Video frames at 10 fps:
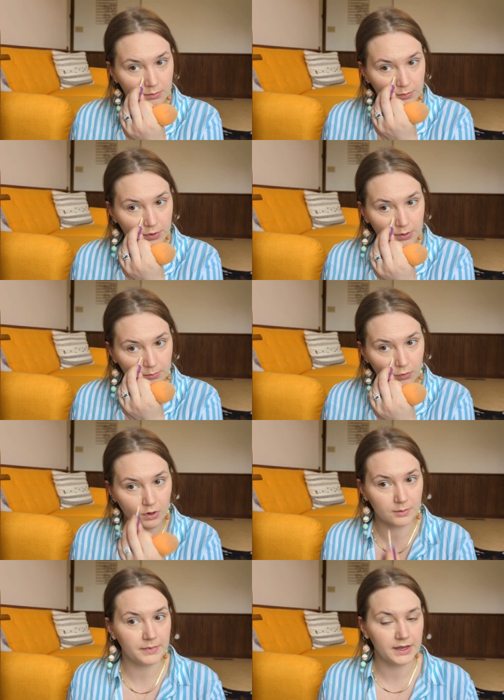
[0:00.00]
put
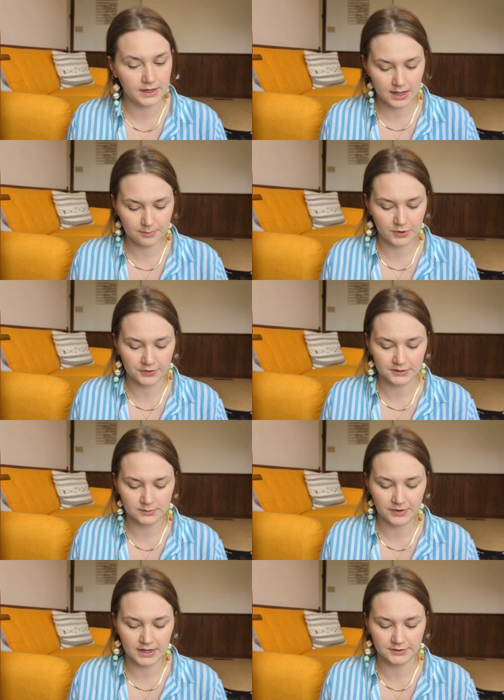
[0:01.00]
more makeup on the
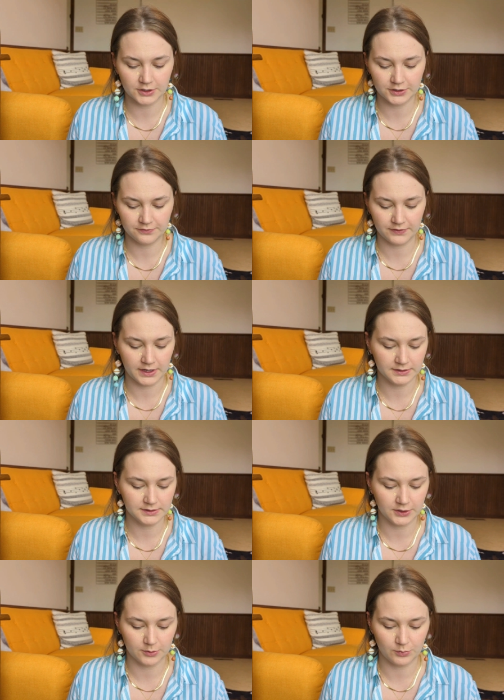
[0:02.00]
spots on your face
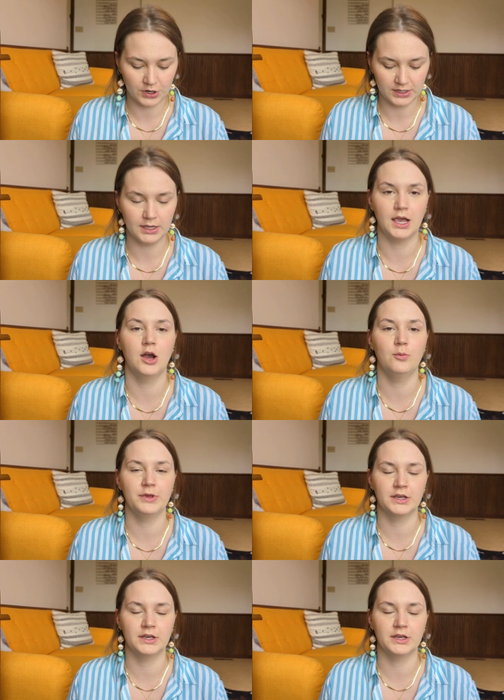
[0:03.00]
that are breaking out,